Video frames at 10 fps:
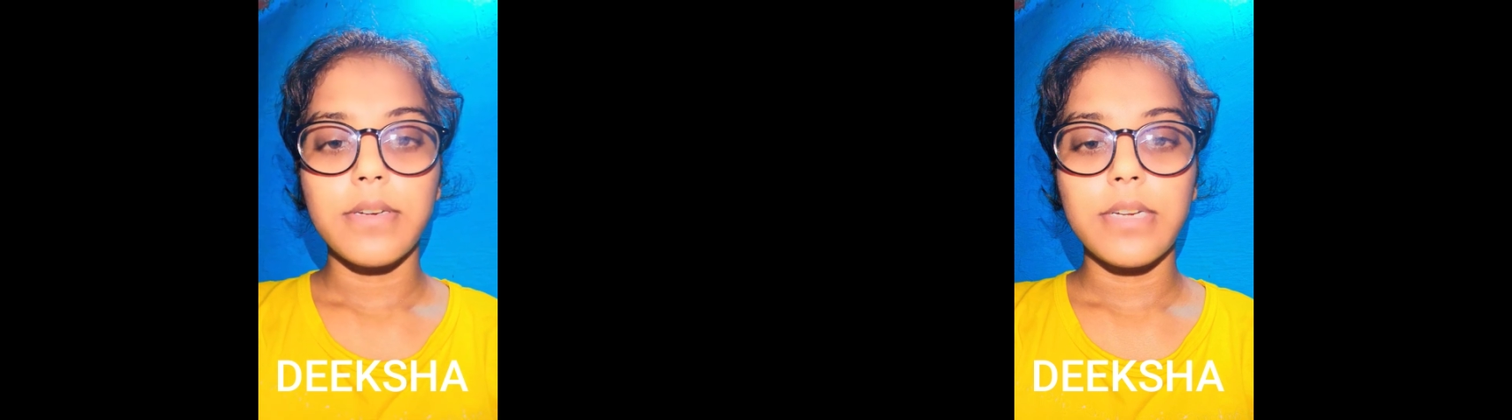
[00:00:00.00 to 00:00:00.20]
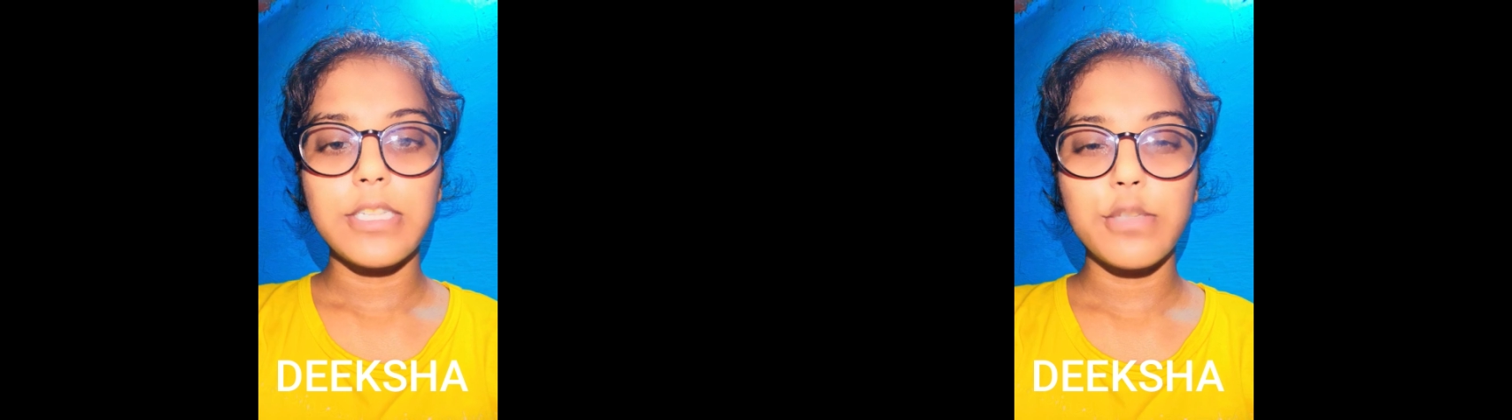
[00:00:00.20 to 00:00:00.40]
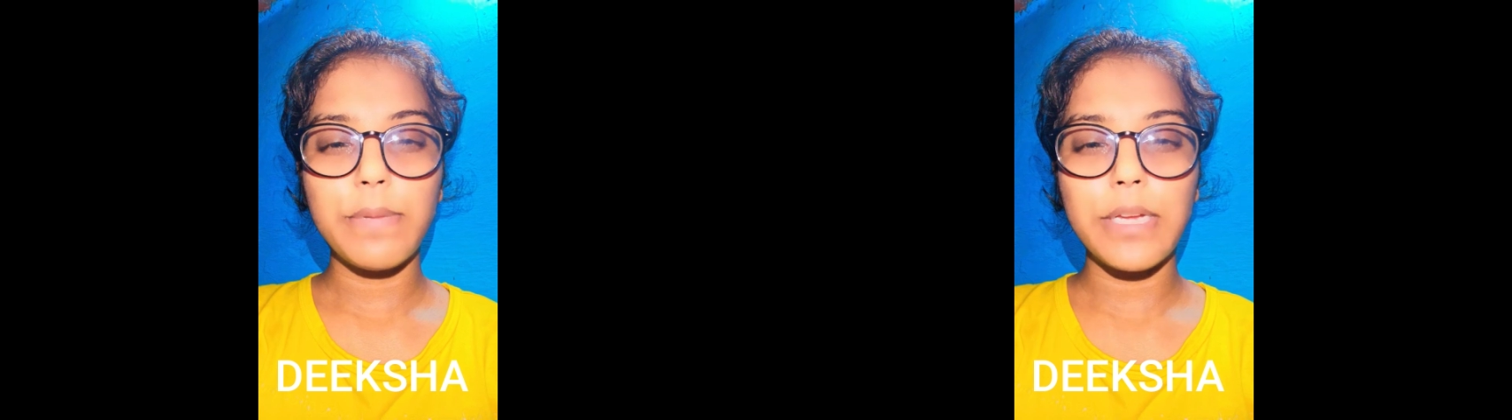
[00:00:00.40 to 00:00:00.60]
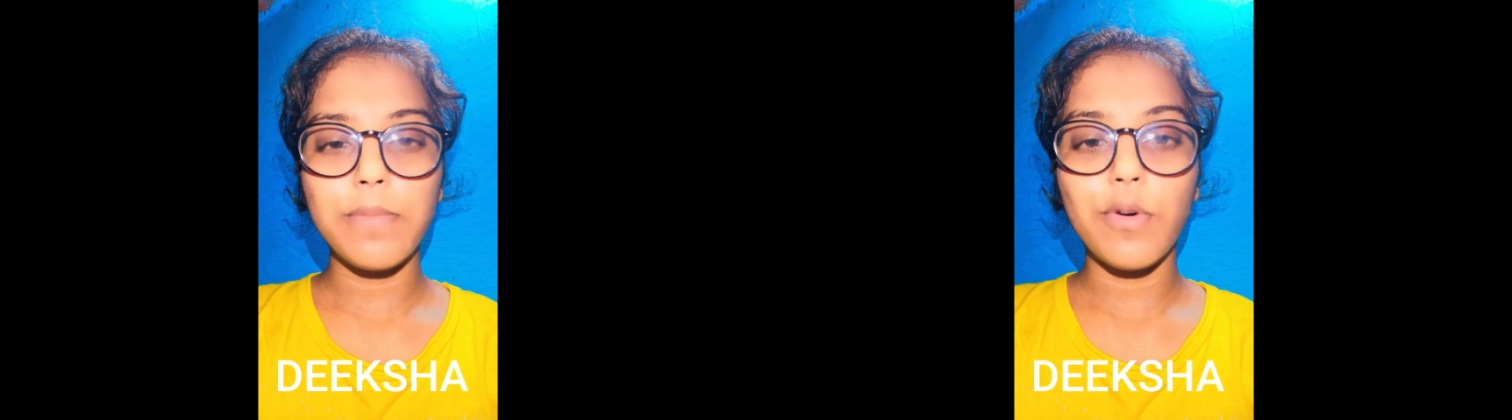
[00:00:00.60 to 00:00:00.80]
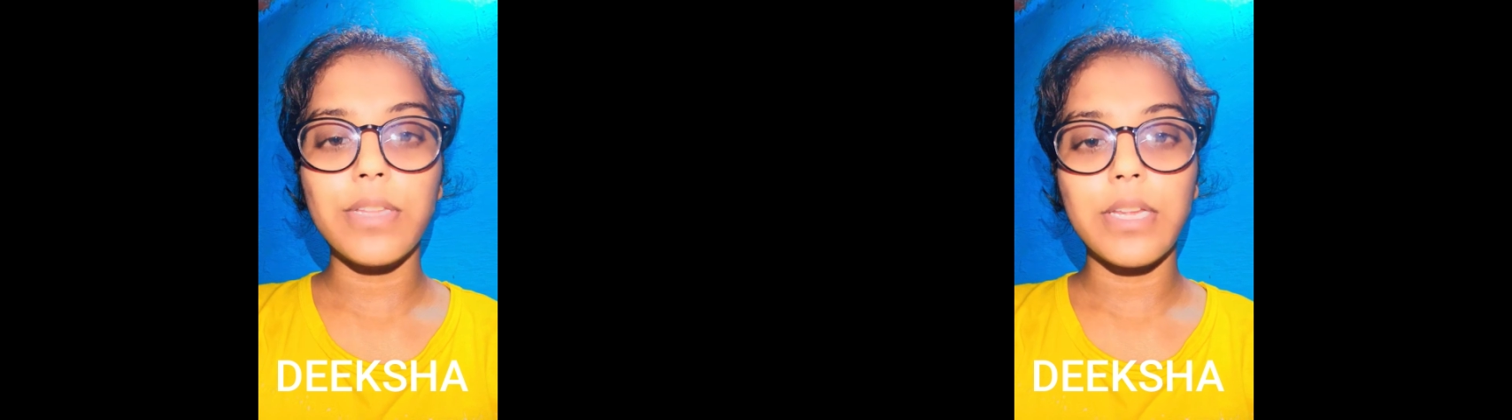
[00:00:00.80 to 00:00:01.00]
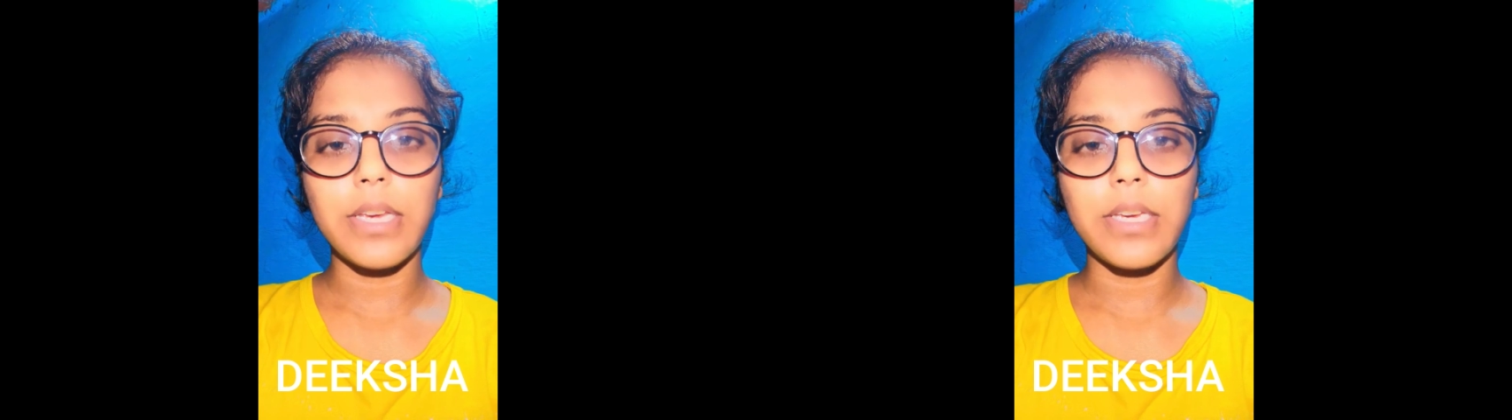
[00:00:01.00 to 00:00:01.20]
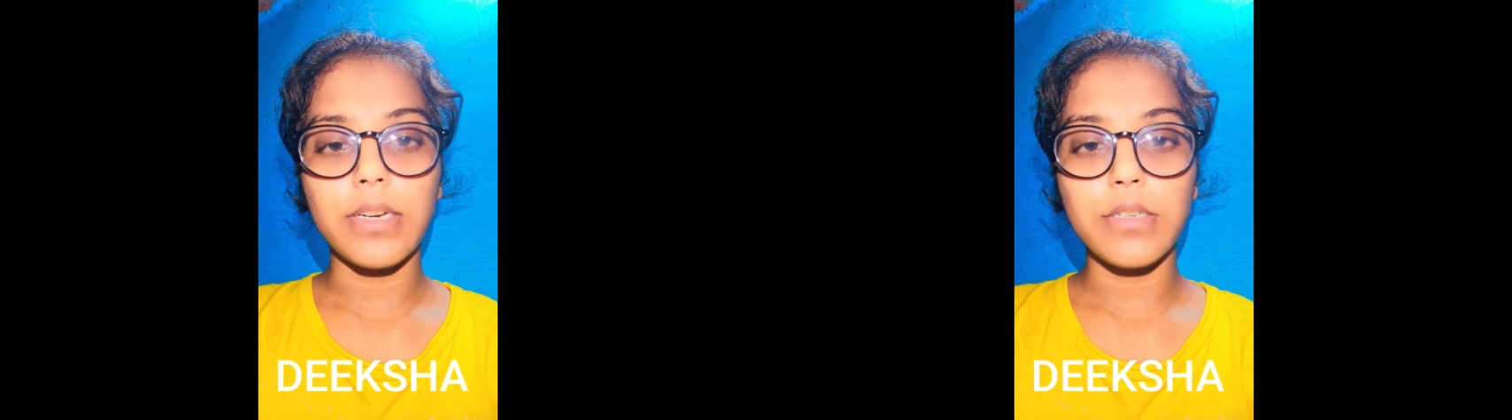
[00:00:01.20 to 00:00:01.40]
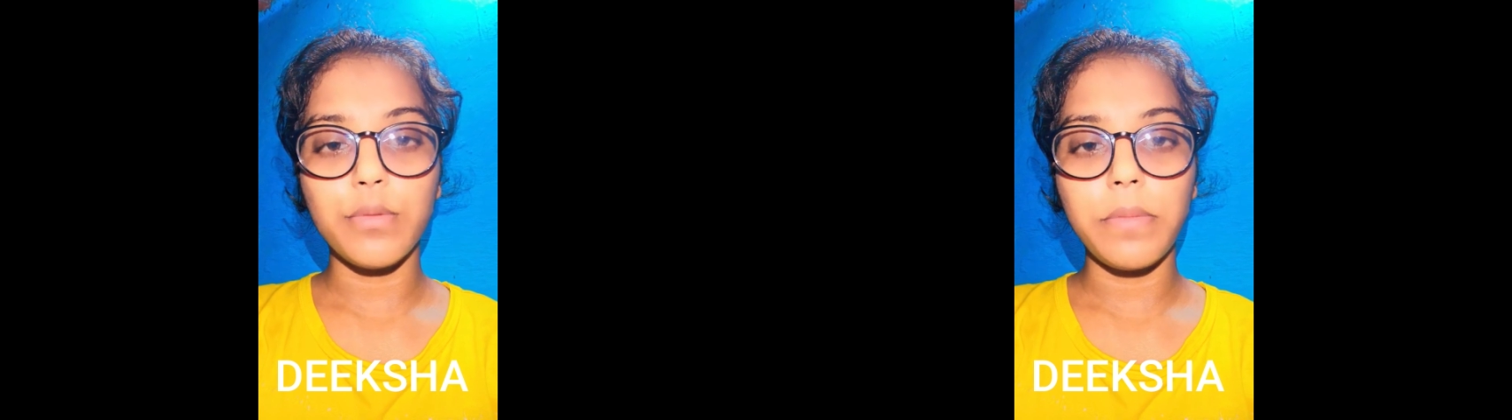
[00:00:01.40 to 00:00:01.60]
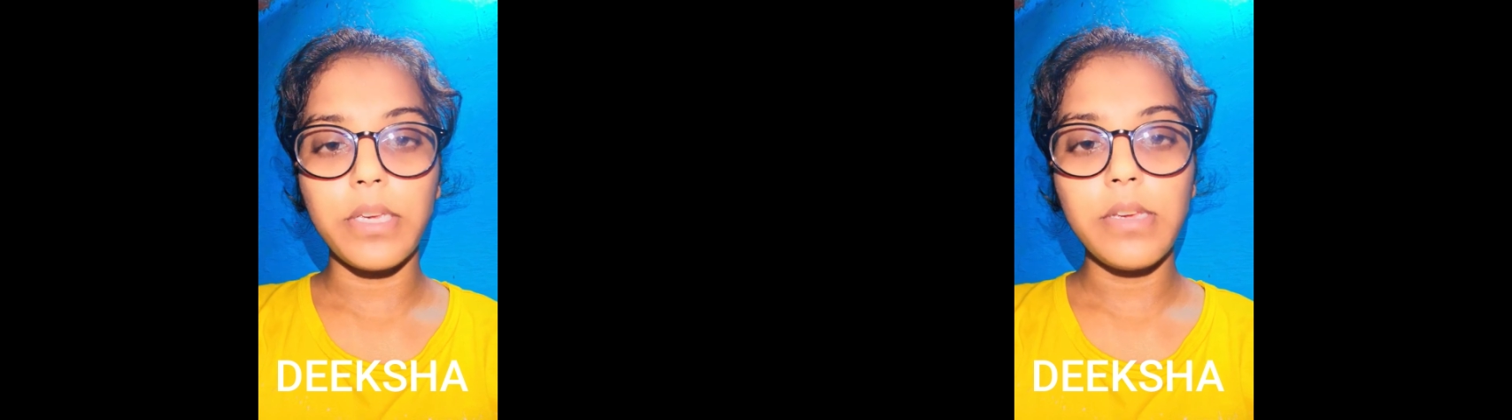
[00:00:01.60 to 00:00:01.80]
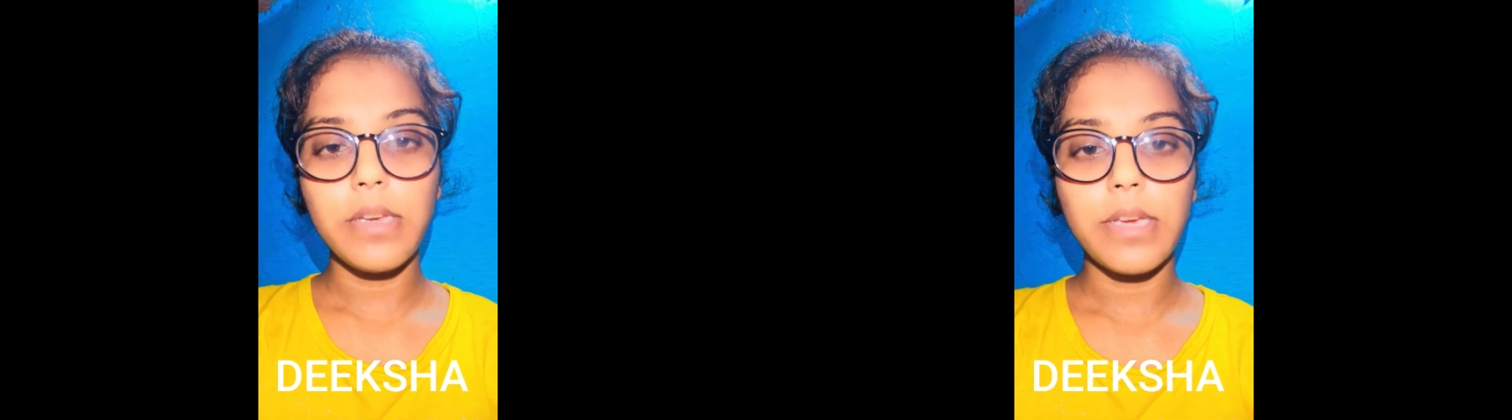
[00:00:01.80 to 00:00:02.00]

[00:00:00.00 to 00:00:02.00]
it's been more than a year to me